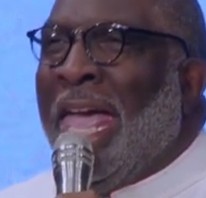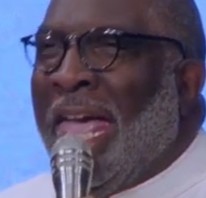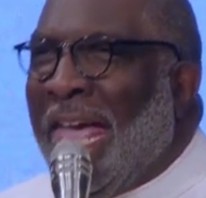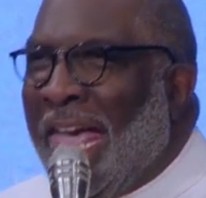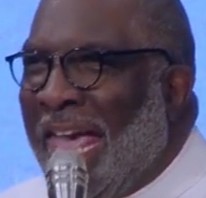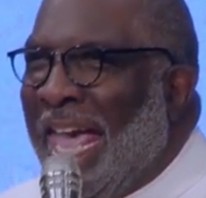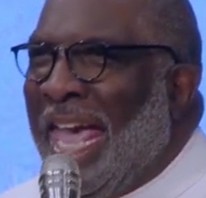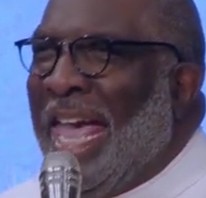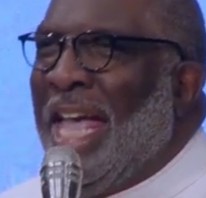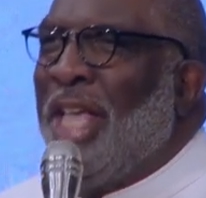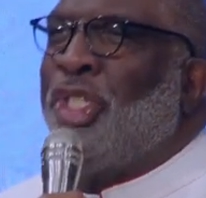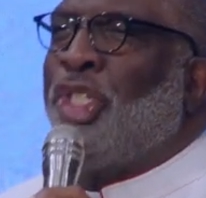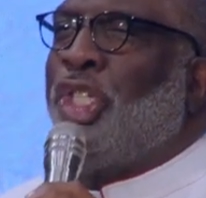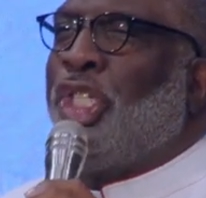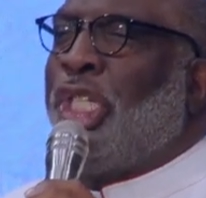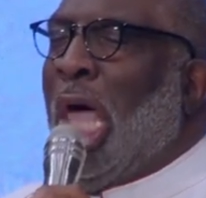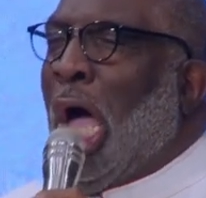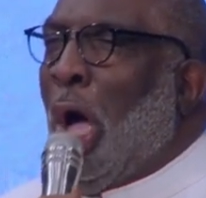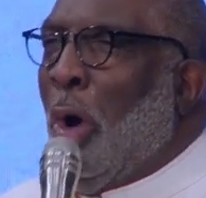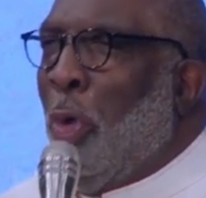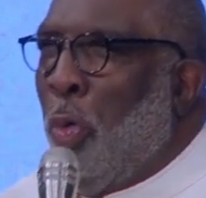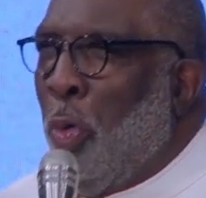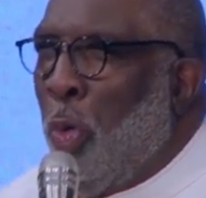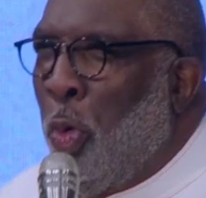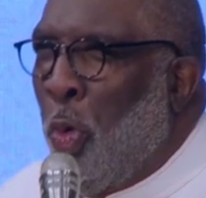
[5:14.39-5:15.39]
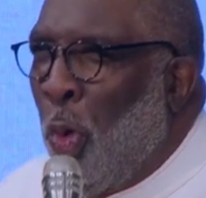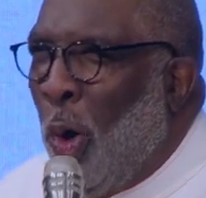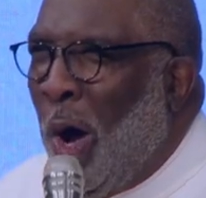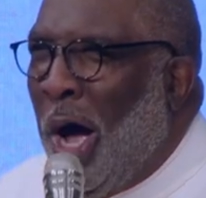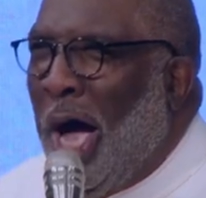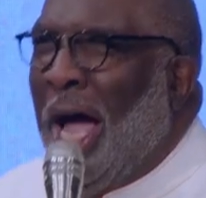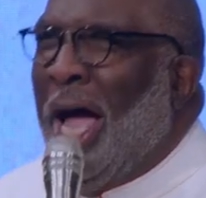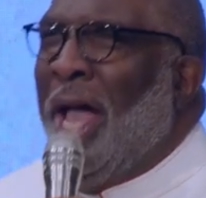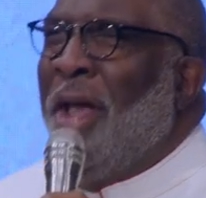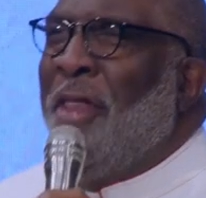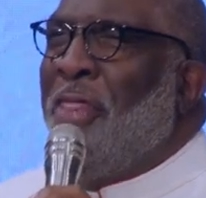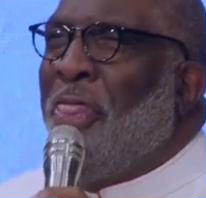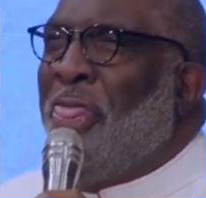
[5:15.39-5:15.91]
is the
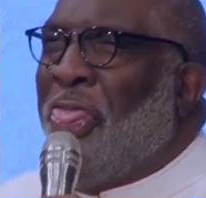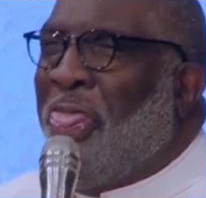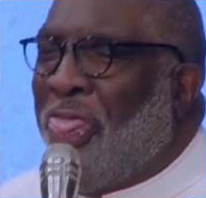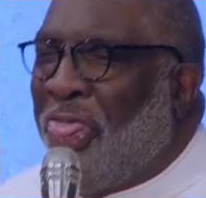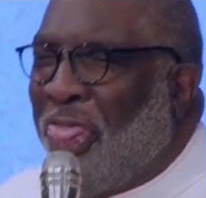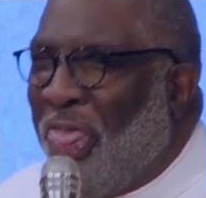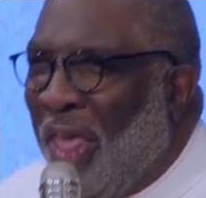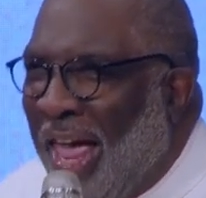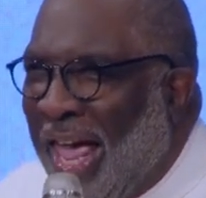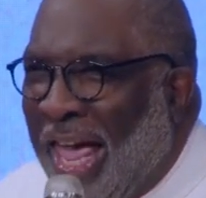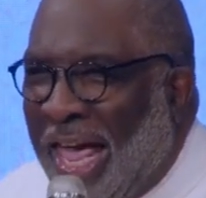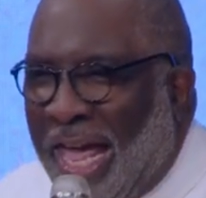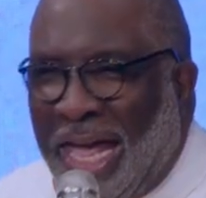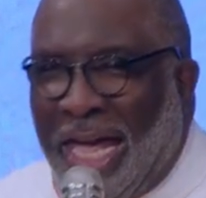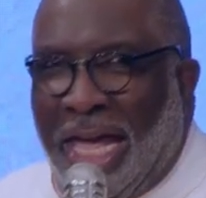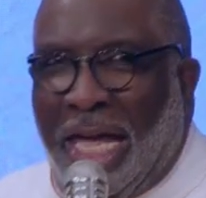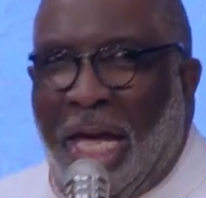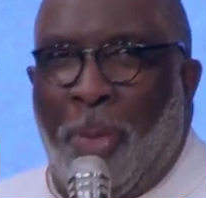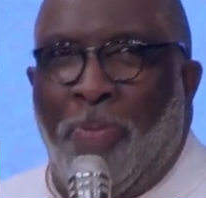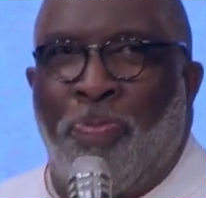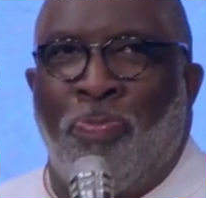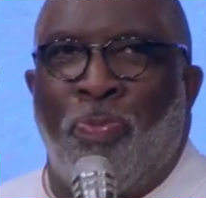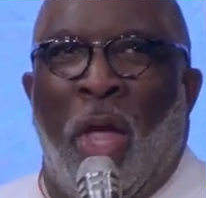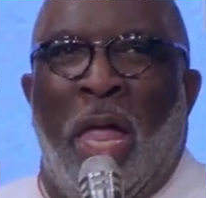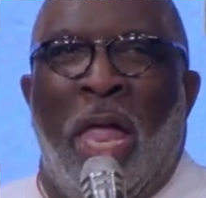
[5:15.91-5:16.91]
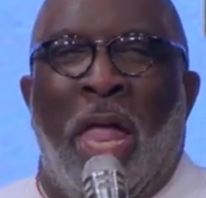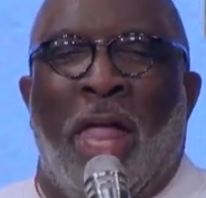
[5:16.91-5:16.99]
one thing